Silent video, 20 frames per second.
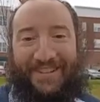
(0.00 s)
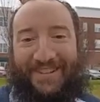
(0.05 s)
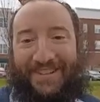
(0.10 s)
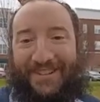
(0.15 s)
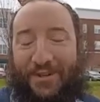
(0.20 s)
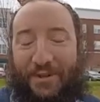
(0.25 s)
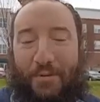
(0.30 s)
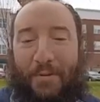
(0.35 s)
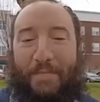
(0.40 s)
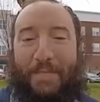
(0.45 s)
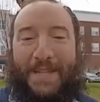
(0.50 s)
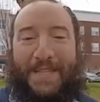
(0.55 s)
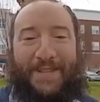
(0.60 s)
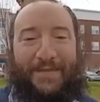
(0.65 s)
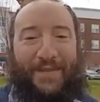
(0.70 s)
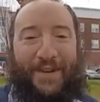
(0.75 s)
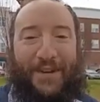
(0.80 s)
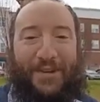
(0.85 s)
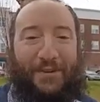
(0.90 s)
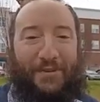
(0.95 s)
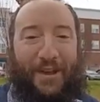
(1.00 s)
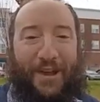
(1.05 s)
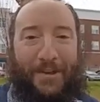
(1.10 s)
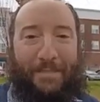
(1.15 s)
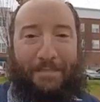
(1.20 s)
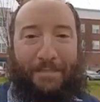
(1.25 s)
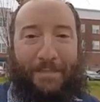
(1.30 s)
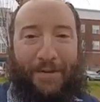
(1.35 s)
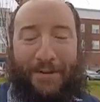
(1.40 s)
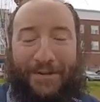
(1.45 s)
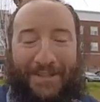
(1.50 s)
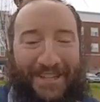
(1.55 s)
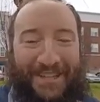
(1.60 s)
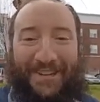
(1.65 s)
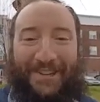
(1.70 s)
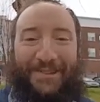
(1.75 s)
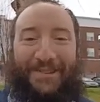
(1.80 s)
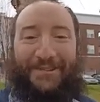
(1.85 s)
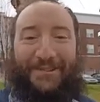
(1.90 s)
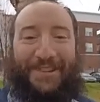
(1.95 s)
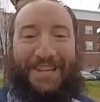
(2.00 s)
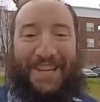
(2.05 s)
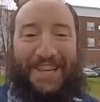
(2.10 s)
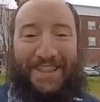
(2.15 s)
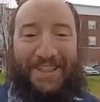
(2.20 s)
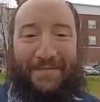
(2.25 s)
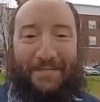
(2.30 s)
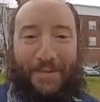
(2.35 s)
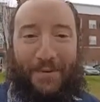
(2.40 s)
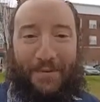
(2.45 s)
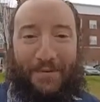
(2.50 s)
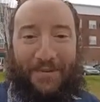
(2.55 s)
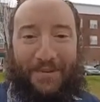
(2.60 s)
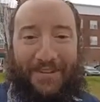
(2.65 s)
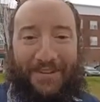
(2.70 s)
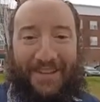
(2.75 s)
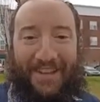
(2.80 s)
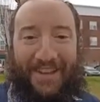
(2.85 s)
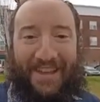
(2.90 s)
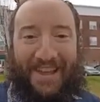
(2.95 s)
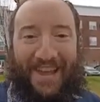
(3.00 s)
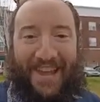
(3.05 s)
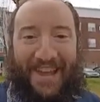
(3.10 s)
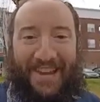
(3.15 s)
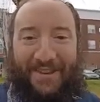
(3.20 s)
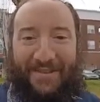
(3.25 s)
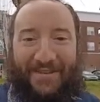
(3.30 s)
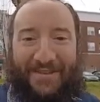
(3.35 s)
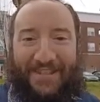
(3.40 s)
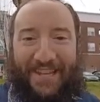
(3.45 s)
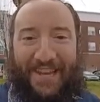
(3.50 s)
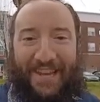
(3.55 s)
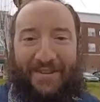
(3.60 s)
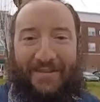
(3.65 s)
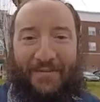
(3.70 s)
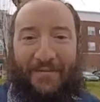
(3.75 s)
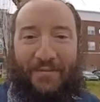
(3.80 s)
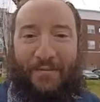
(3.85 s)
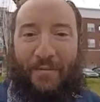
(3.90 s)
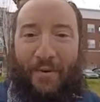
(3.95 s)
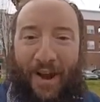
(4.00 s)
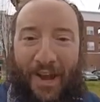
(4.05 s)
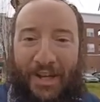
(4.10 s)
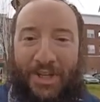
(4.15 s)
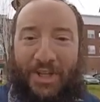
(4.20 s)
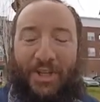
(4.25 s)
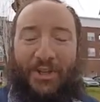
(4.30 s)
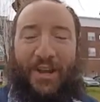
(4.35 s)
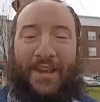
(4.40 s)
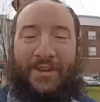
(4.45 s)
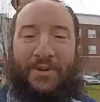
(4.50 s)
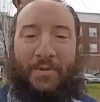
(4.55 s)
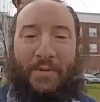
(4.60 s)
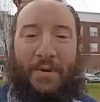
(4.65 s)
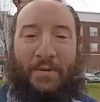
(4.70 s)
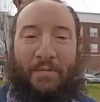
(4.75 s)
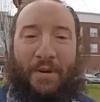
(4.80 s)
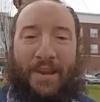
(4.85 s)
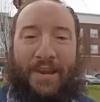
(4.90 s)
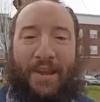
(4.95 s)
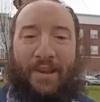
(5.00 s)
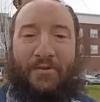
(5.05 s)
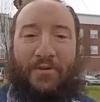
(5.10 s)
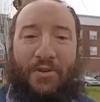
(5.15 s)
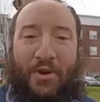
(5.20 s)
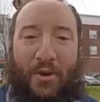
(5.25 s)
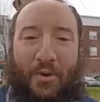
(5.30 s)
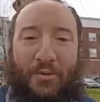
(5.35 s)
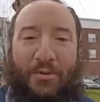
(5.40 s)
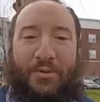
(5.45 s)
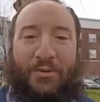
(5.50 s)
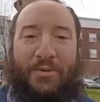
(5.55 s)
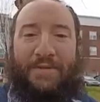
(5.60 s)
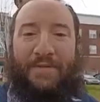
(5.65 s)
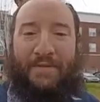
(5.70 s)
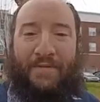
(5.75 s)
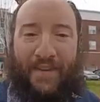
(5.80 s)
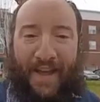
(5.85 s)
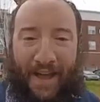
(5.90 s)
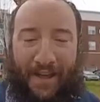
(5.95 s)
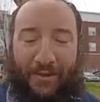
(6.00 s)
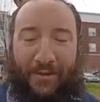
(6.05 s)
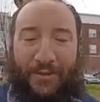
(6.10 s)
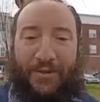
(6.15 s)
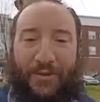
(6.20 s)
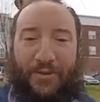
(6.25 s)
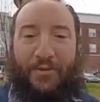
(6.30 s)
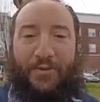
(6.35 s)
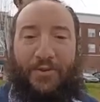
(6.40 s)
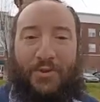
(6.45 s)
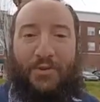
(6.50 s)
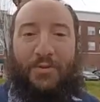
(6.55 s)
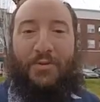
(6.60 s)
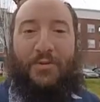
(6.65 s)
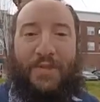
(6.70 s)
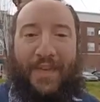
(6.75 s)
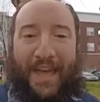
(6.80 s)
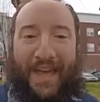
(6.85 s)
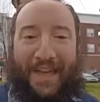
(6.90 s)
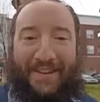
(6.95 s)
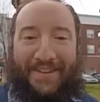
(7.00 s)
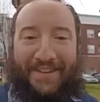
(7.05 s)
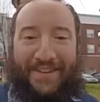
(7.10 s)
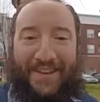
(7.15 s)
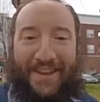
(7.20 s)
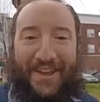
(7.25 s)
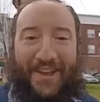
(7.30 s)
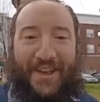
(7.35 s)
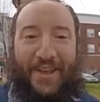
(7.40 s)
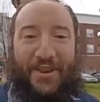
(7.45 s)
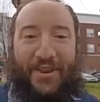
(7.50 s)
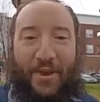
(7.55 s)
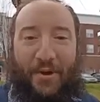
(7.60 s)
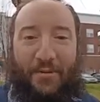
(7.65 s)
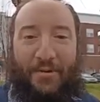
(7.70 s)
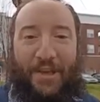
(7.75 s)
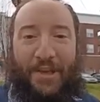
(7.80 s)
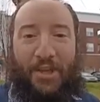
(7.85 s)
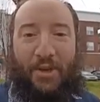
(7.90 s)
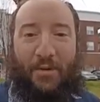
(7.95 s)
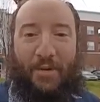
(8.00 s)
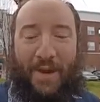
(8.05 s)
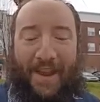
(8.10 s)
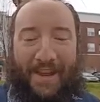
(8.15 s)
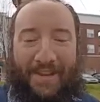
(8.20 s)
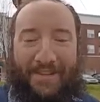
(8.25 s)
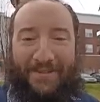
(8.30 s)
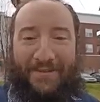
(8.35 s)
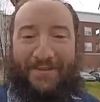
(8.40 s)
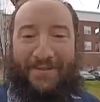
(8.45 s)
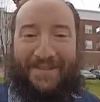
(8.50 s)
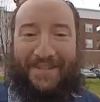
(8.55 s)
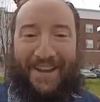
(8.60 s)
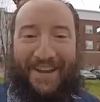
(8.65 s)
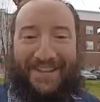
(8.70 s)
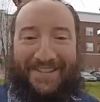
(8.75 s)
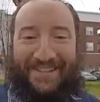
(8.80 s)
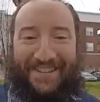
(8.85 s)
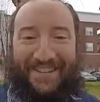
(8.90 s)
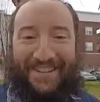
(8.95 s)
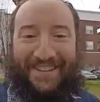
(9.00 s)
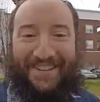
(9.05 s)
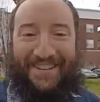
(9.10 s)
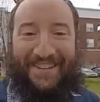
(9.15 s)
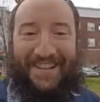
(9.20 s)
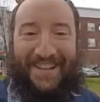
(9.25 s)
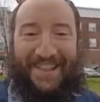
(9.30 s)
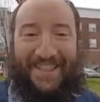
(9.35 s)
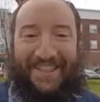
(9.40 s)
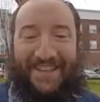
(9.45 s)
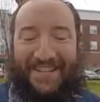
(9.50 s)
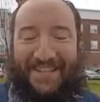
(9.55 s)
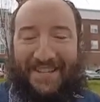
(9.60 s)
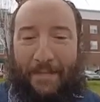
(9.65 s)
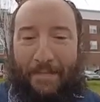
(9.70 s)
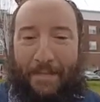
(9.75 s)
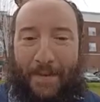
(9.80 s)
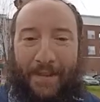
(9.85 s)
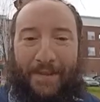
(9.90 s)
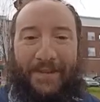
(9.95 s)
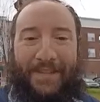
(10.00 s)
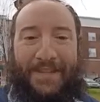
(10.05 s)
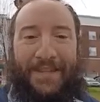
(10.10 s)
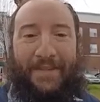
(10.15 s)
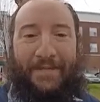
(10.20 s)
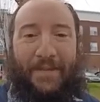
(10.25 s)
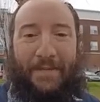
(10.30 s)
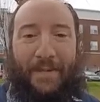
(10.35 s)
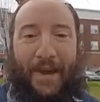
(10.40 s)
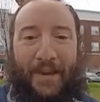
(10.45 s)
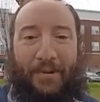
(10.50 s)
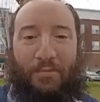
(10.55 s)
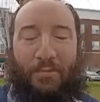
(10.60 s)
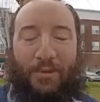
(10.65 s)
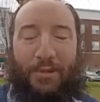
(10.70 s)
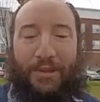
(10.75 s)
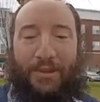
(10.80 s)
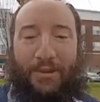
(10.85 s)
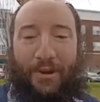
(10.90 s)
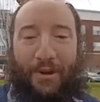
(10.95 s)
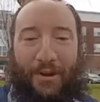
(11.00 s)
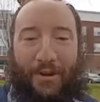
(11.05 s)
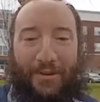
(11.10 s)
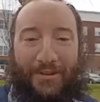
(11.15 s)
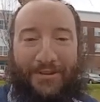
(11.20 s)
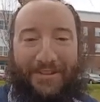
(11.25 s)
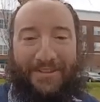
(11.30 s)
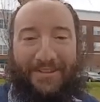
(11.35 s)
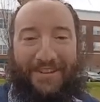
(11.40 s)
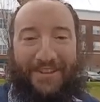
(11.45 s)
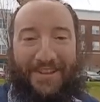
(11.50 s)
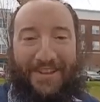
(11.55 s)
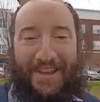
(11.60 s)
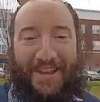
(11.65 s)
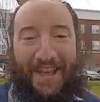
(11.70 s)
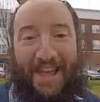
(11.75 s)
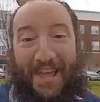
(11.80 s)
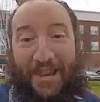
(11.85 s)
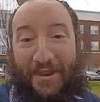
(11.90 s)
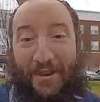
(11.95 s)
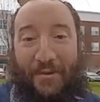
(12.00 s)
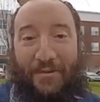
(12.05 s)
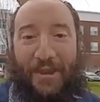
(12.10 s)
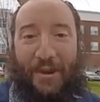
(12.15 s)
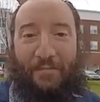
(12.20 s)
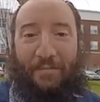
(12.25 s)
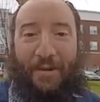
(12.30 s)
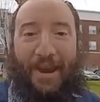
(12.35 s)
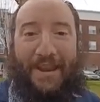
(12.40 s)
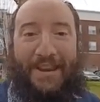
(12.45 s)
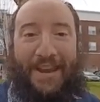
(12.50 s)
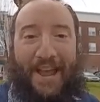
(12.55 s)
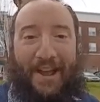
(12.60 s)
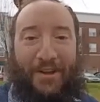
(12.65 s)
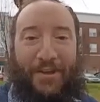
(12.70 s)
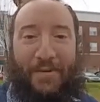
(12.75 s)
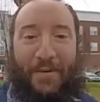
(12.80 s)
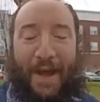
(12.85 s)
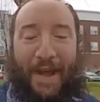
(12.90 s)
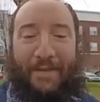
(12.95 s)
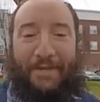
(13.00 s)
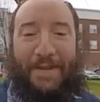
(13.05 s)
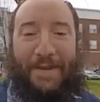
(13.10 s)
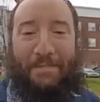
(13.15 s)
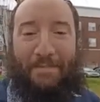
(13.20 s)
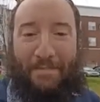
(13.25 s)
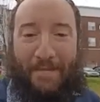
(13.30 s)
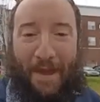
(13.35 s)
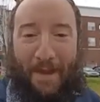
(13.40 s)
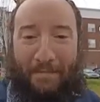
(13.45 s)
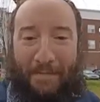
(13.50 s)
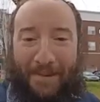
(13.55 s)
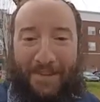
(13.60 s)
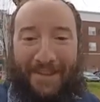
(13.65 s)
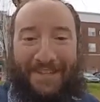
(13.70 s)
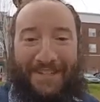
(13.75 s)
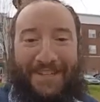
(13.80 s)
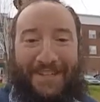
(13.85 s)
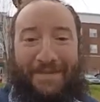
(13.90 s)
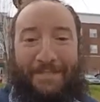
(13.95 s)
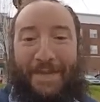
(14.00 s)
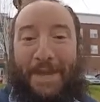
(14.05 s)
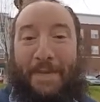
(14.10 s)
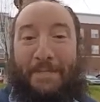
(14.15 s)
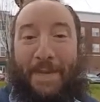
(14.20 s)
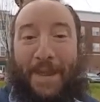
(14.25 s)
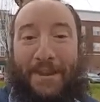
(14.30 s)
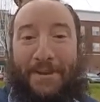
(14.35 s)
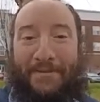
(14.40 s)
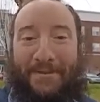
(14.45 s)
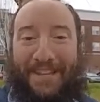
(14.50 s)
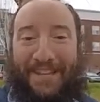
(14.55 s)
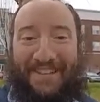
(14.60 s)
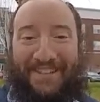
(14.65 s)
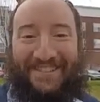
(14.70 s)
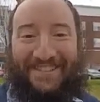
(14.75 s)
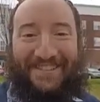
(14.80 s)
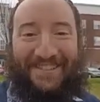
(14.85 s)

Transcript: to do a mitzvah and you're not particularly in the mood and you say, why should I do it right now? Know there's value to that. Know that you are exercising this ability of the mind ruling the heart. And know that right now you have the ability to be a Beinoni,